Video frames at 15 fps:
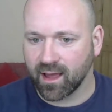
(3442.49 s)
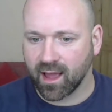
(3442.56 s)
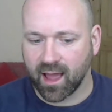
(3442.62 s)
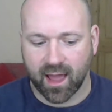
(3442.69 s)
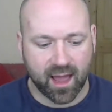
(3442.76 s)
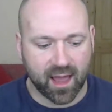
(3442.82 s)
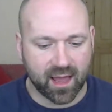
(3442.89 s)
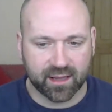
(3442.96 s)

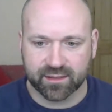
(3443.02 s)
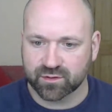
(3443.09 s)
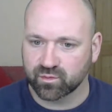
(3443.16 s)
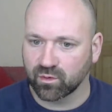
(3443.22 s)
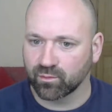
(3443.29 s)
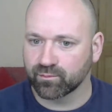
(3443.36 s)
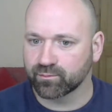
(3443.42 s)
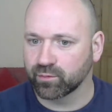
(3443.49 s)
And
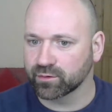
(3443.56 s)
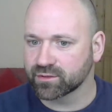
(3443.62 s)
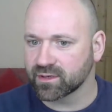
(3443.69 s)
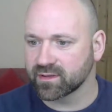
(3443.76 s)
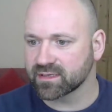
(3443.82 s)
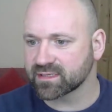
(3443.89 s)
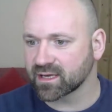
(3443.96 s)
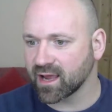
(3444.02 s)
we'll do
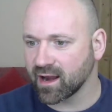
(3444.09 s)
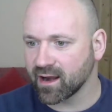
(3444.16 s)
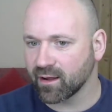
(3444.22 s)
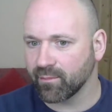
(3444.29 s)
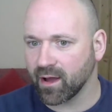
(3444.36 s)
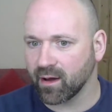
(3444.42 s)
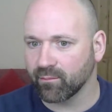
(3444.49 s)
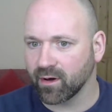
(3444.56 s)
this again in
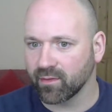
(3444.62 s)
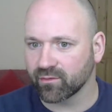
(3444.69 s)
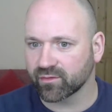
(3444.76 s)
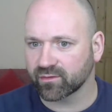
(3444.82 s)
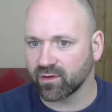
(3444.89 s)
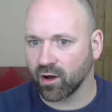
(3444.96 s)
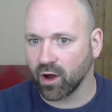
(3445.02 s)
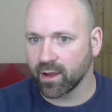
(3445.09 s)
about a
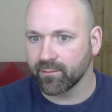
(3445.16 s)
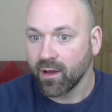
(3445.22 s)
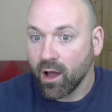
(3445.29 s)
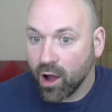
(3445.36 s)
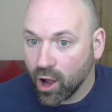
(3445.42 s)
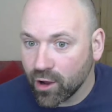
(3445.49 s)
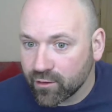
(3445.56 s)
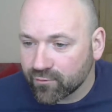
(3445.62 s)
month's time.
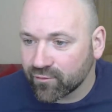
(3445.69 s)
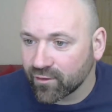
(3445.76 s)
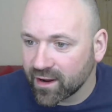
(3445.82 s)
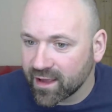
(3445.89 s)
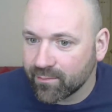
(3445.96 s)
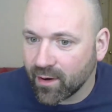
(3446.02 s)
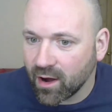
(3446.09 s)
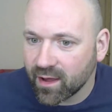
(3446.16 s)

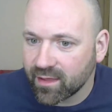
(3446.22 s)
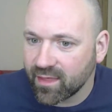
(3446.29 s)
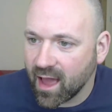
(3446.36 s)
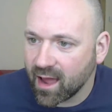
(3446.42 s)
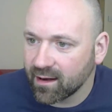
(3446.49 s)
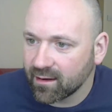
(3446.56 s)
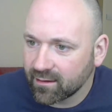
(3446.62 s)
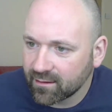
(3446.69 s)
Hopefully by
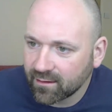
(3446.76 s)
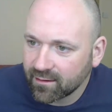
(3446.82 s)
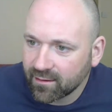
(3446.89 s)
then,